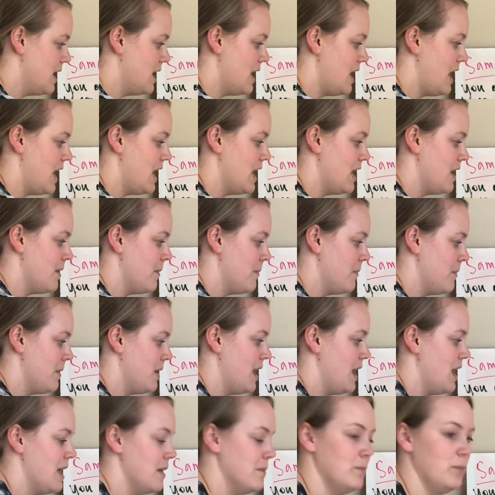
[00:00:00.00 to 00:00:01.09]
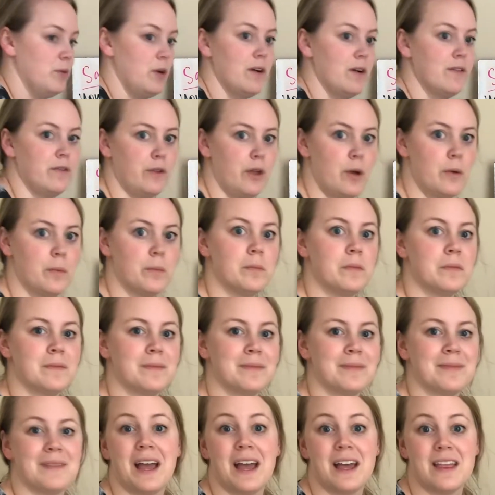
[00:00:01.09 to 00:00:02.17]
ham and provolone.
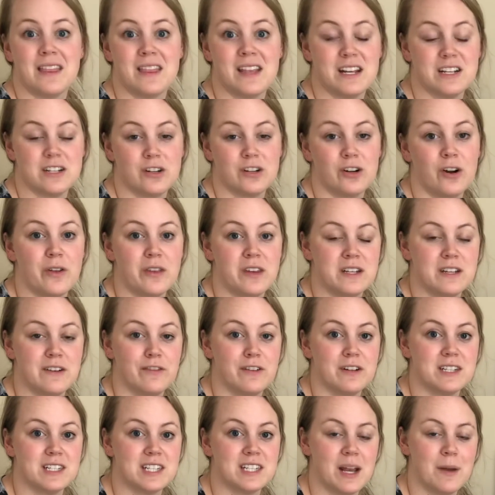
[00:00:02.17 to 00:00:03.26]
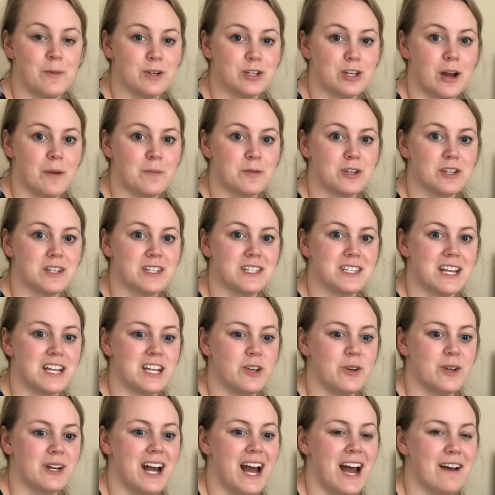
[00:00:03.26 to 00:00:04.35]
And these are all the different sandwich options that you
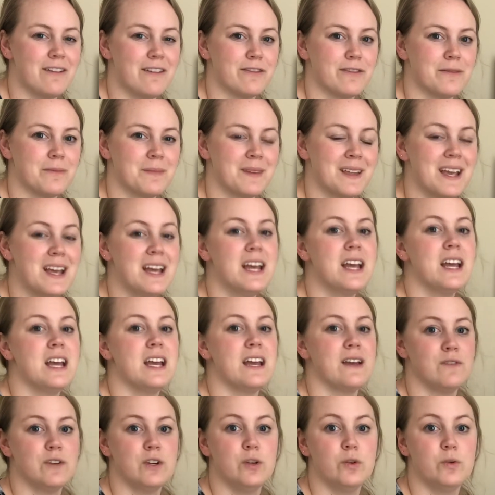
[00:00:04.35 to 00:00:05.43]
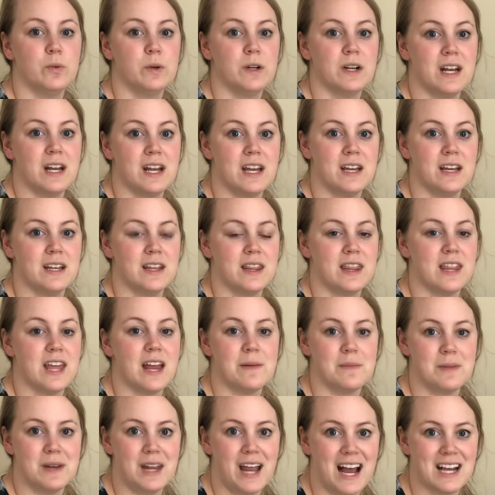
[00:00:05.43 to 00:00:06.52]
could have. If you were to then
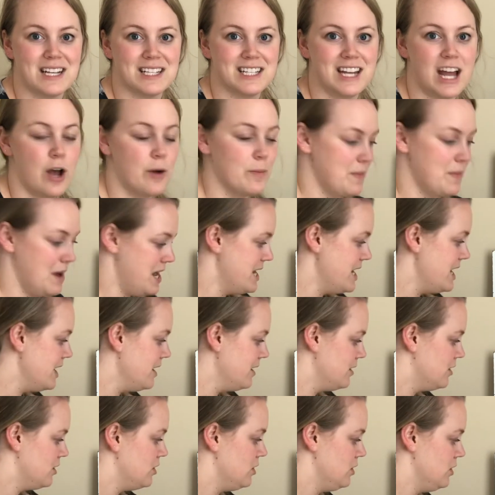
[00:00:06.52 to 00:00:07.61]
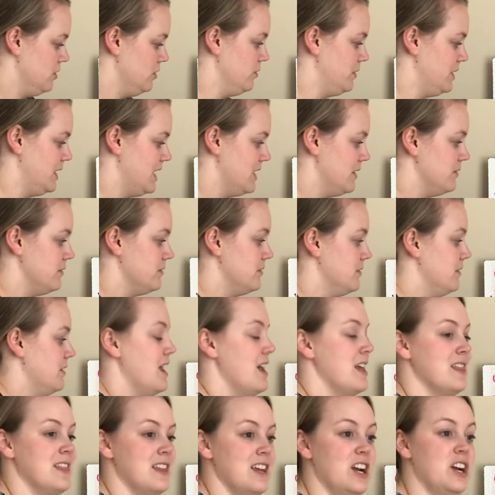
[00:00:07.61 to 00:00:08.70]
be asked how many, you count,
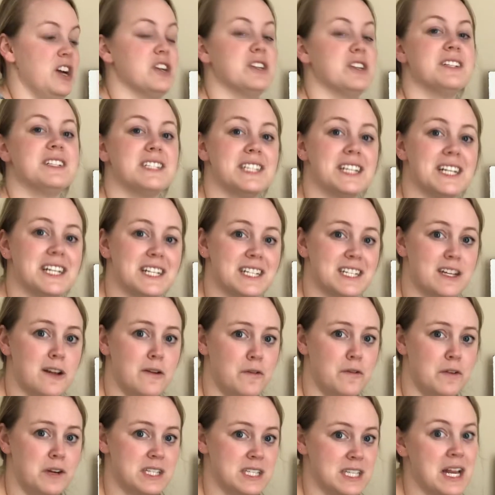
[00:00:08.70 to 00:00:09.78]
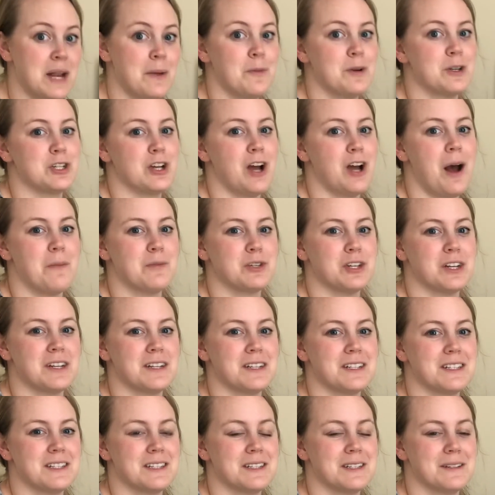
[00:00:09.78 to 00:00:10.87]
and there are 6 different sandwich
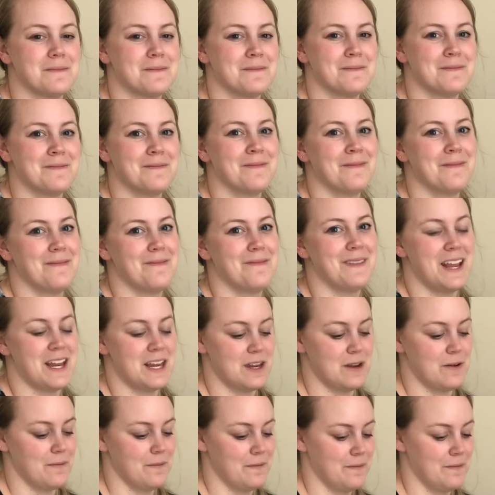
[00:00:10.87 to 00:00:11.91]
options. Thank you.